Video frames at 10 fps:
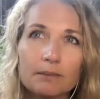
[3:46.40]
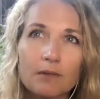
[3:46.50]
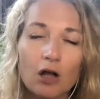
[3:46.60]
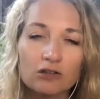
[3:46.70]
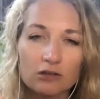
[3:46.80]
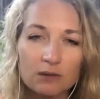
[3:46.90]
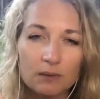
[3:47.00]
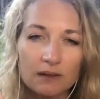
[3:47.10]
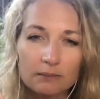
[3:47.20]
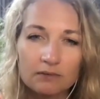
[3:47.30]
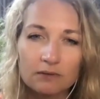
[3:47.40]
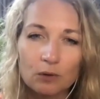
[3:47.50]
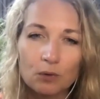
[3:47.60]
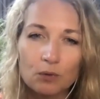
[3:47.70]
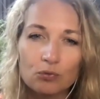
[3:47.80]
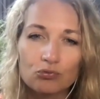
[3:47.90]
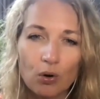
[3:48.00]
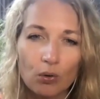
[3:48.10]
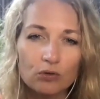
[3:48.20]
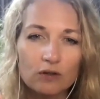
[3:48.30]
Anthony Williams, who
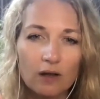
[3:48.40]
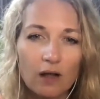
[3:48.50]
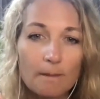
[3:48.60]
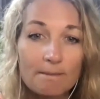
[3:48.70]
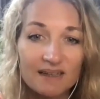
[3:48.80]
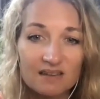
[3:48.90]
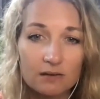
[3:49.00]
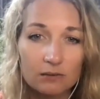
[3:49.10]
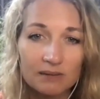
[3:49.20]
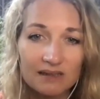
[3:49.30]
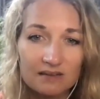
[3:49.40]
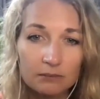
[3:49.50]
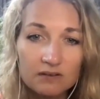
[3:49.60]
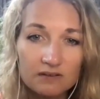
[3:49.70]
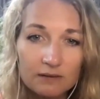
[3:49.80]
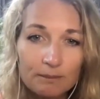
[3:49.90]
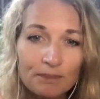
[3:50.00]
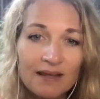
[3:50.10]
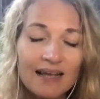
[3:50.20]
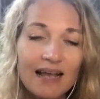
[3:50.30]
wrote Medical Mediums.
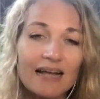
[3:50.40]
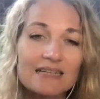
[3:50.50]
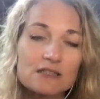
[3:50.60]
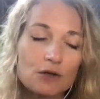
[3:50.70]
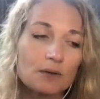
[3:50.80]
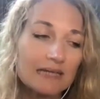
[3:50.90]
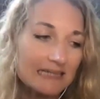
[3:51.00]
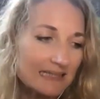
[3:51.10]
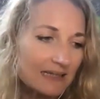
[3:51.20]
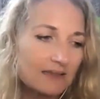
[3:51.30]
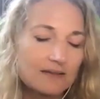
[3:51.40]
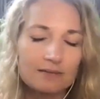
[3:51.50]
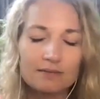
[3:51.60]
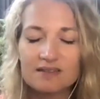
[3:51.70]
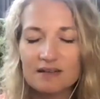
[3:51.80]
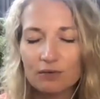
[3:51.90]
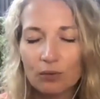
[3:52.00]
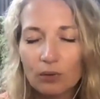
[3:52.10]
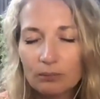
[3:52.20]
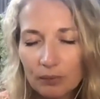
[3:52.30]
And so he did
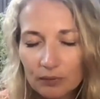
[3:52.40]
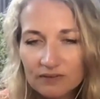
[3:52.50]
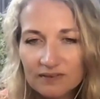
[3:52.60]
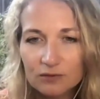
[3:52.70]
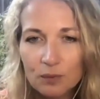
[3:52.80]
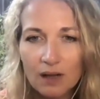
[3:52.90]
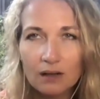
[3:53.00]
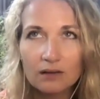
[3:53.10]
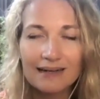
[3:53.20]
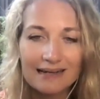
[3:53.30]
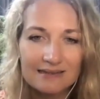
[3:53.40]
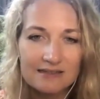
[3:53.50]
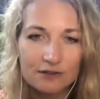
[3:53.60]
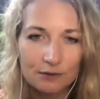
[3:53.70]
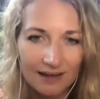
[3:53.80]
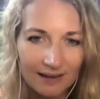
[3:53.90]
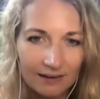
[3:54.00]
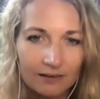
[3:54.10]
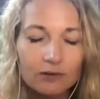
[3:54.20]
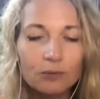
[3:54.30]
several books as well, Cleanse to
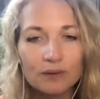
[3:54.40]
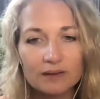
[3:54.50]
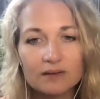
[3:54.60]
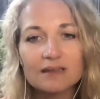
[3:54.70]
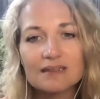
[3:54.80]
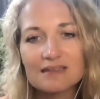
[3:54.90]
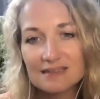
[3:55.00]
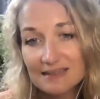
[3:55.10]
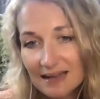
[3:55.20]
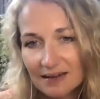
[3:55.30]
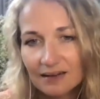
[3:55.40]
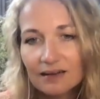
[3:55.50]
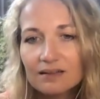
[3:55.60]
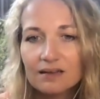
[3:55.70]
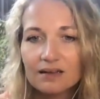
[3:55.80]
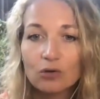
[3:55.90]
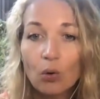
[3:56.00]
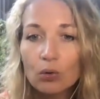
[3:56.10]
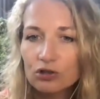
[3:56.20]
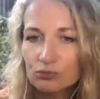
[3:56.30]
Heal, where it's there that
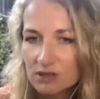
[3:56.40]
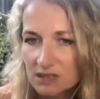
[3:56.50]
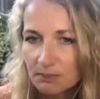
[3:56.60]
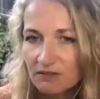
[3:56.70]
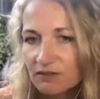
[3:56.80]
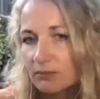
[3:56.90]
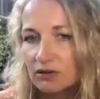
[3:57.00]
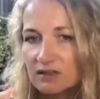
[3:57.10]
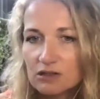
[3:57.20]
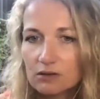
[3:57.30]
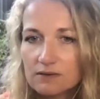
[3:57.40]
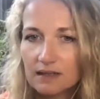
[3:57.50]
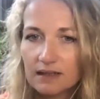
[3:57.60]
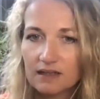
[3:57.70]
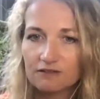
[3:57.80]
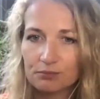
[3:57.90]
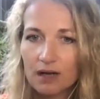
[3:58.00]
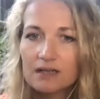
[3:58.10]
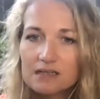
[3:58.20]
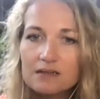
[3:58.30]
all the recipe from the detox that I have
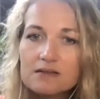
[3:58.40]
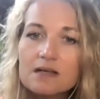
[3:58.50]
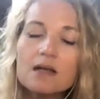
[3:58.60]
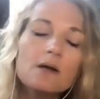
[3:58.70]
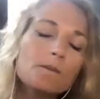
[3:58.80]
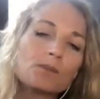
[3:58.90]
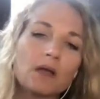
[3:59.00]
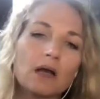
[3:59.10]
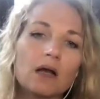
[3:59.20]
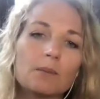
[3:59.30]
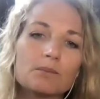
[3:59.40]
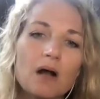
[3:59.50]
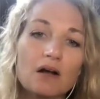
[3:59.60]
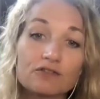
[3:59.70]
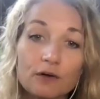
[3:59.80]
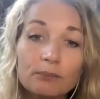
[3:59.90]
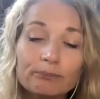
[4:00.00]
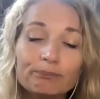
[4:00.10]
practiced are from.